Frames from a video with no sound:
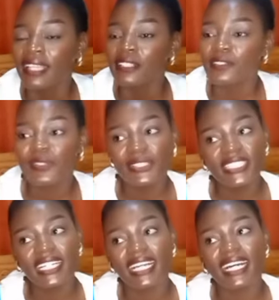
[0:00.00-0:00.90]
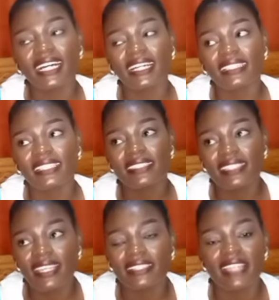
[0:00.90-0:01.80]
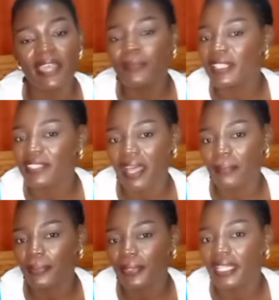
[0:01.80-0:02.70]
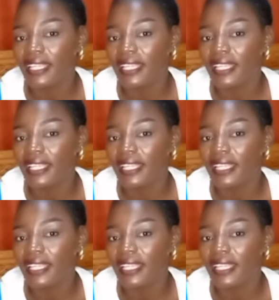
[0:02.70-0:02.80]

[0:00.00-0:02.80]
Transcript: So they say that time is up.